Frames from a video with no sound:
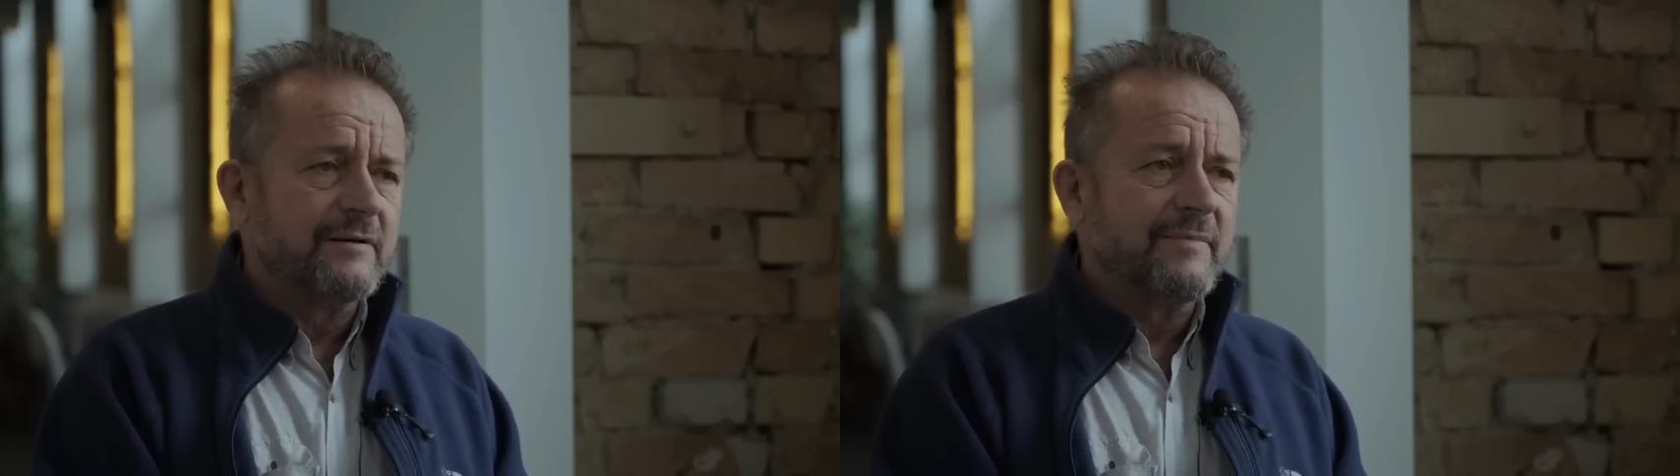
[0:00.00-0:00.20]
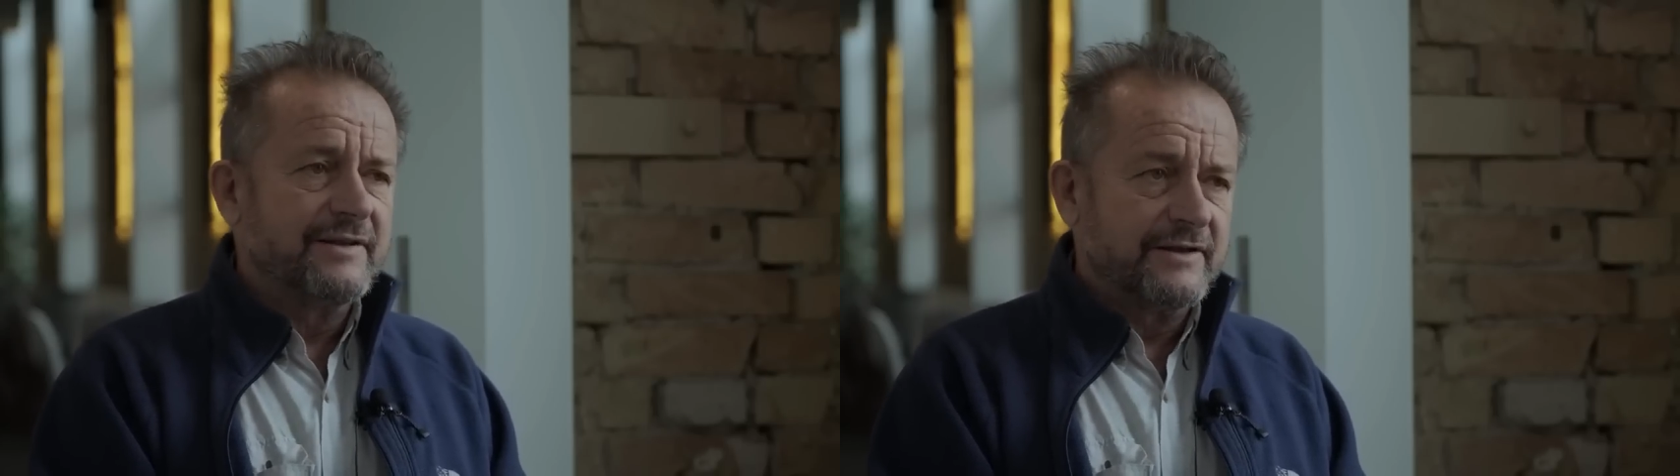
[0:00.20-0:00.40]

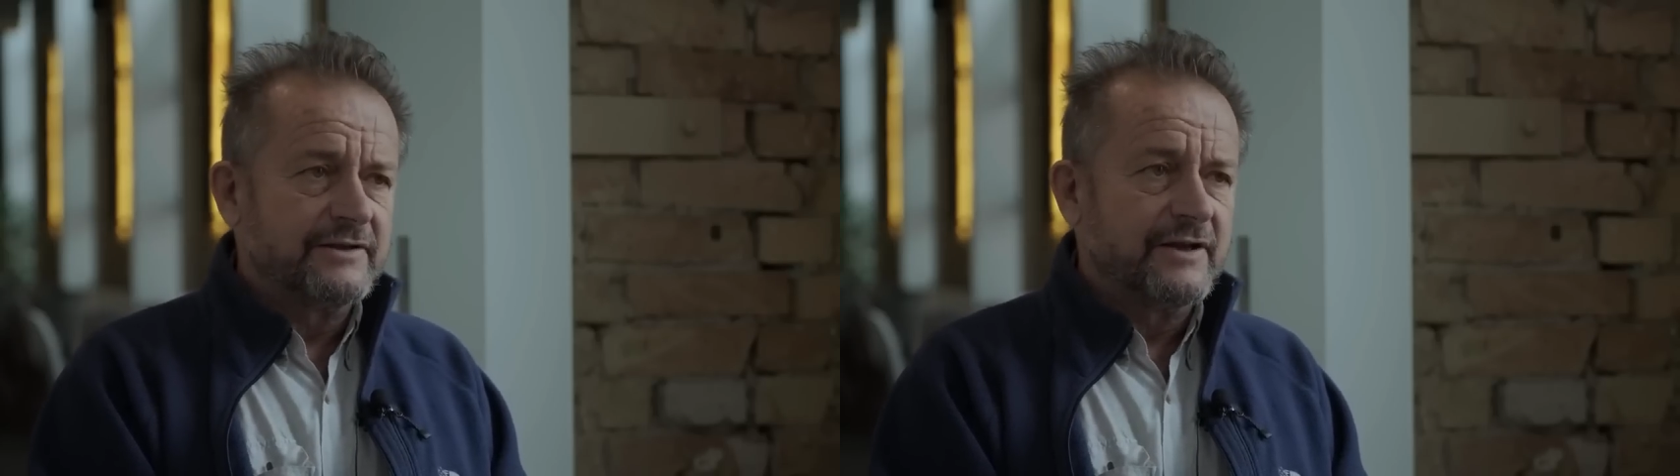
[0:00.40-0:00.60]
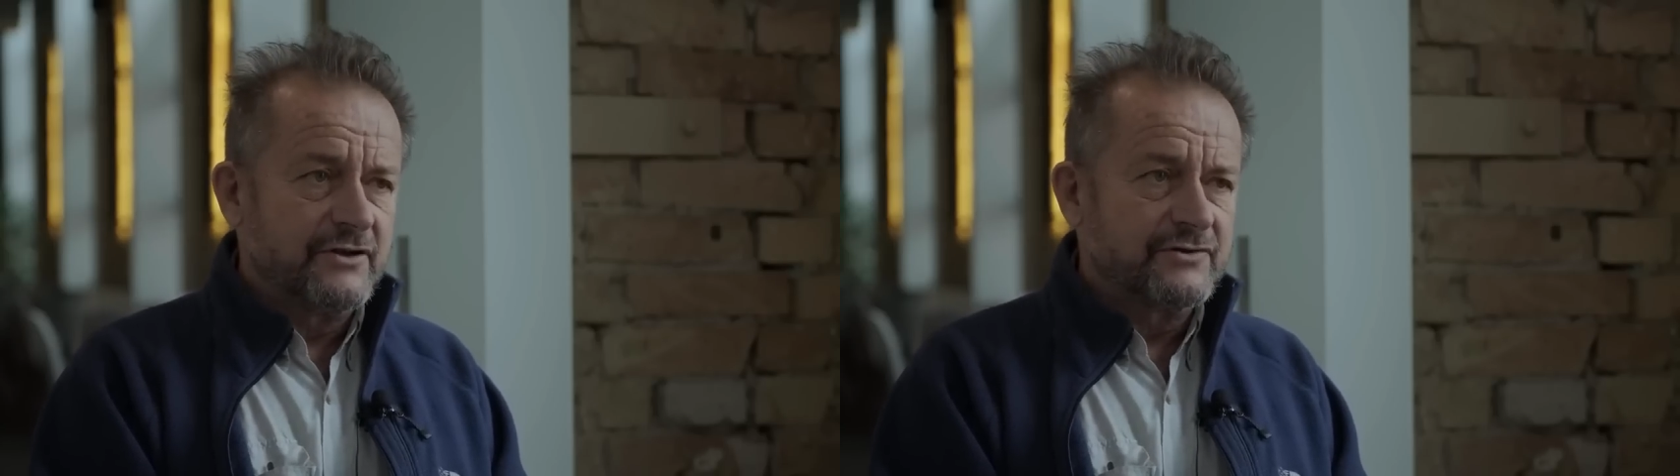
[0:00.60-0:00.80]
by the
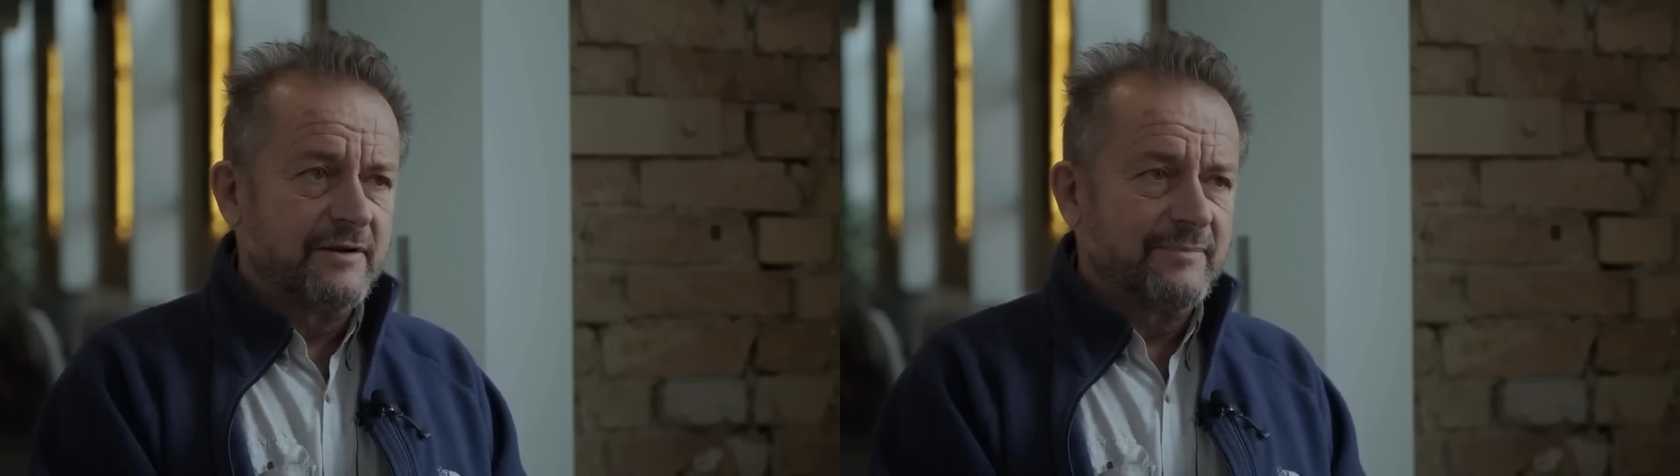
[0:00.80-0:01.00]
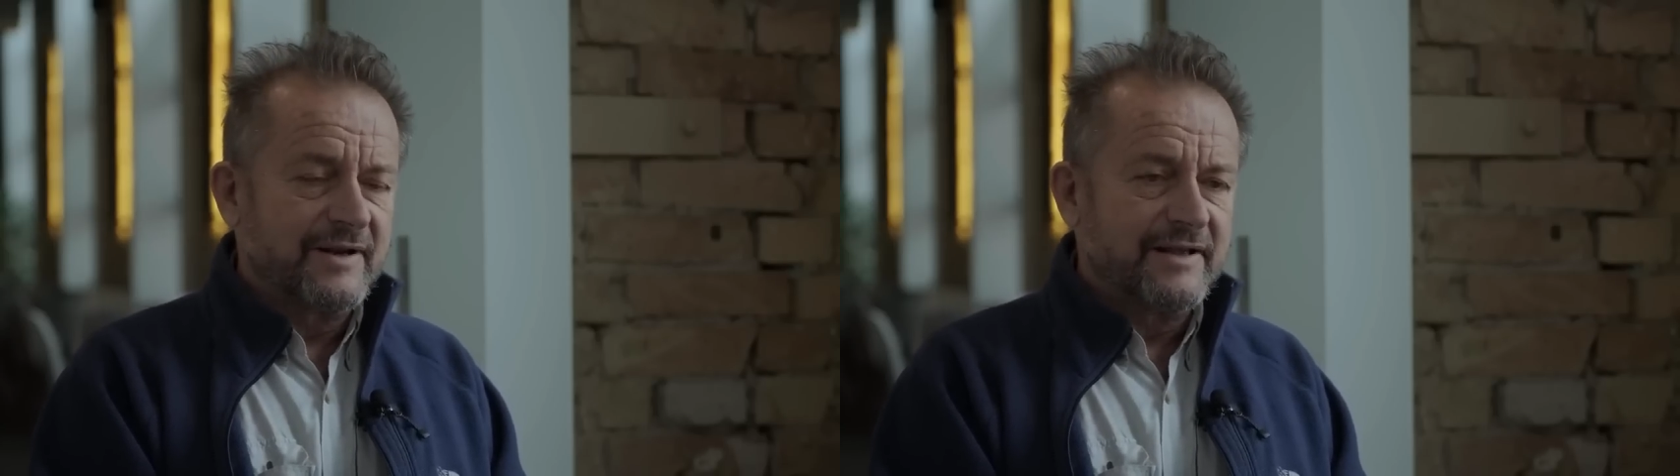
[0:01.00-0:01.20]

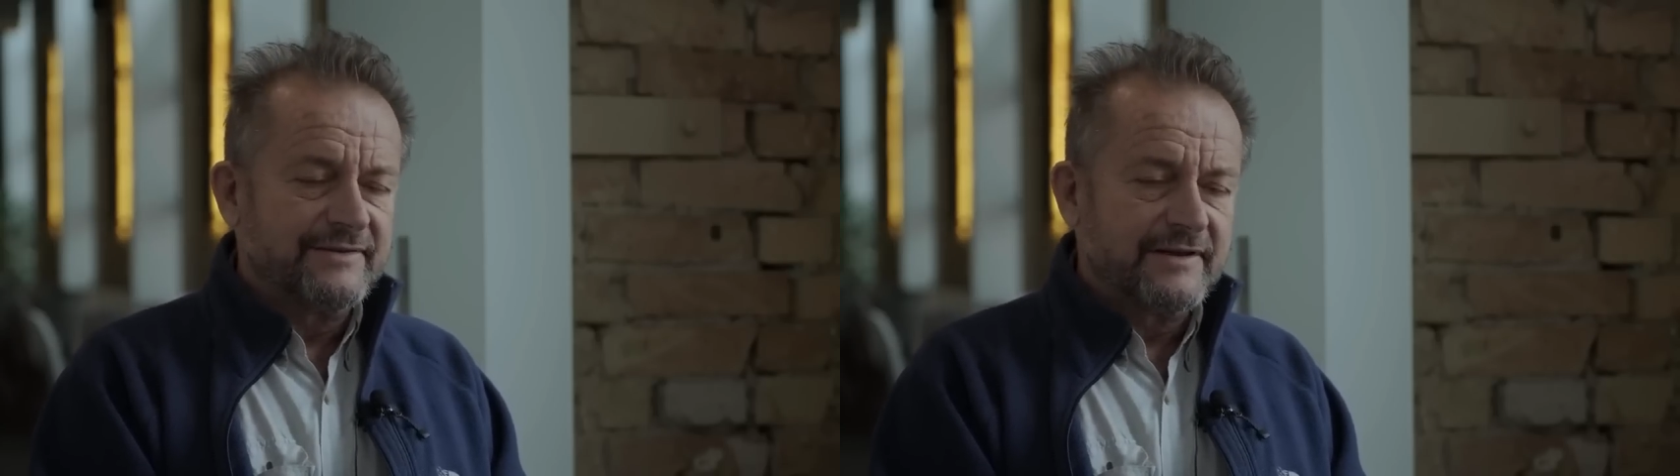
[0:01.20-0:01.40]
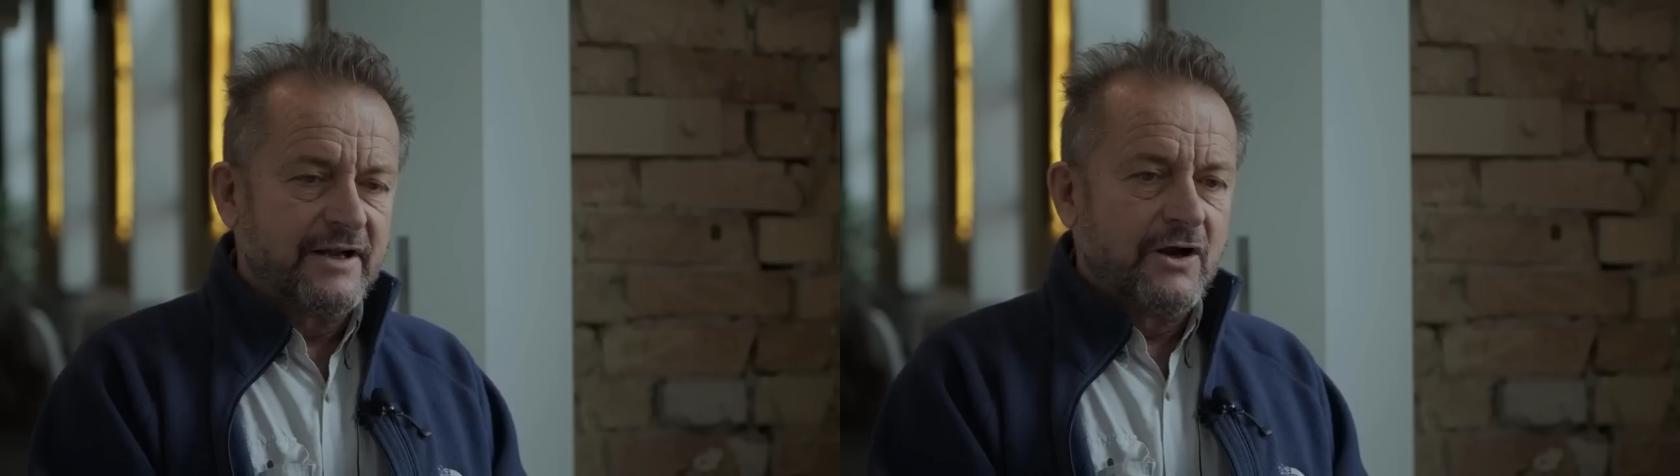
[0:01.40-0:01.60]
international press,